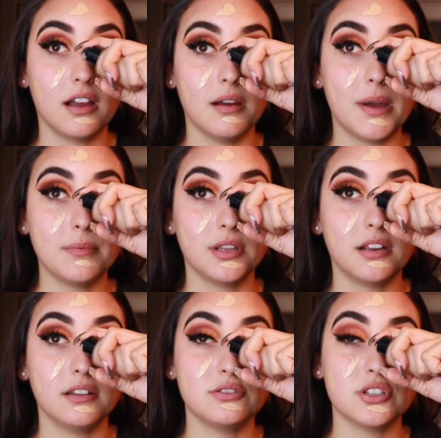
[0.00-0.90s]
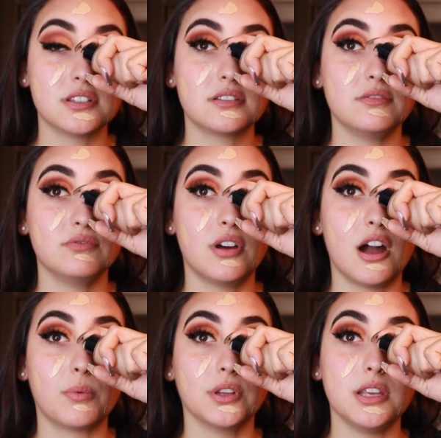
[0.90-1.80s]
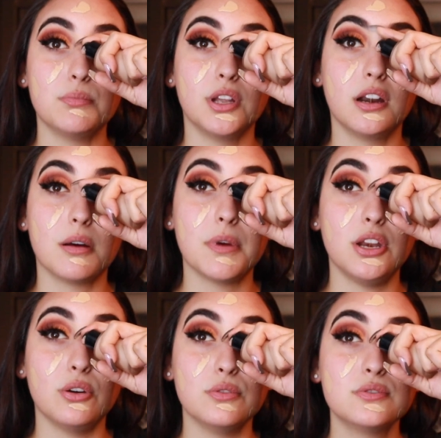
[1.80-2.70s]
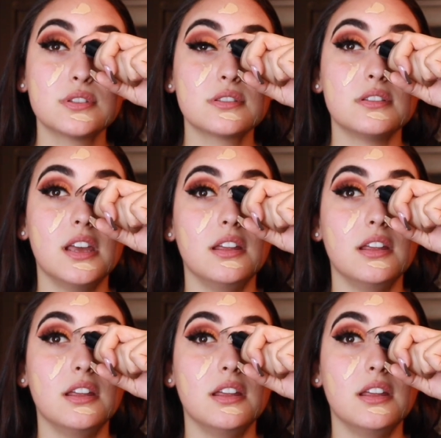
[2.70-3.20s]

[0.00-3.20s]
I'm gonna just awkwardly put it on my nose